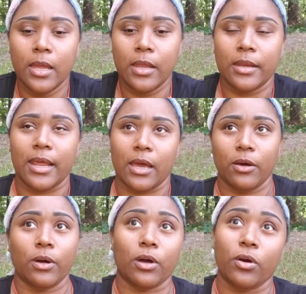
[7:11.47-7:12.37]

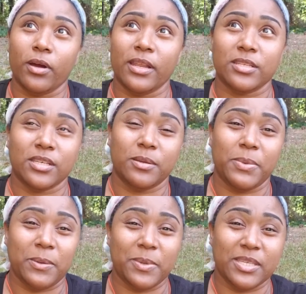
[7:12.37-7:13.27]
Now, according to the
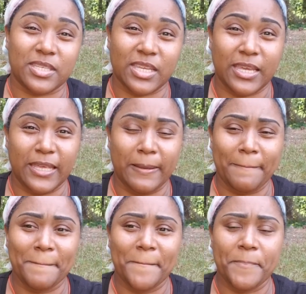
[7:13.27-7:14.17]
BBC,
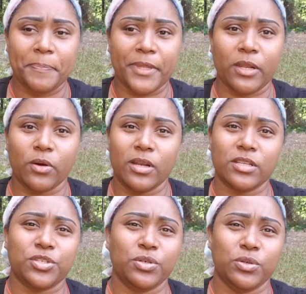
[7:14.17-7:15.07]
in order
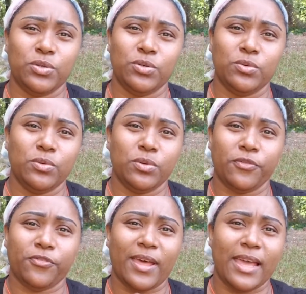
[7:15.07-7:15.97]
to
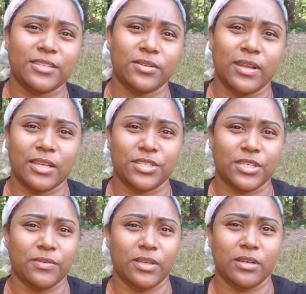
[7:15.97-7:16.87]
fly to
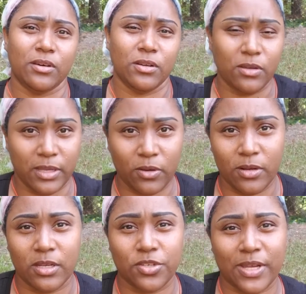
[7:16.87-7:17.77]
Nigeria, in
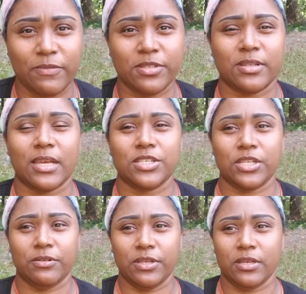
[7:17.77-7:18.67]
order to travel to
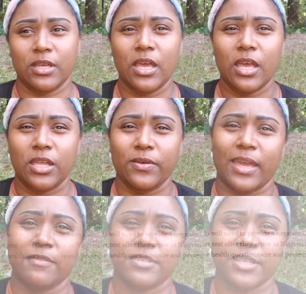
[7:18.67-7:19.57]
Nigeria, you have to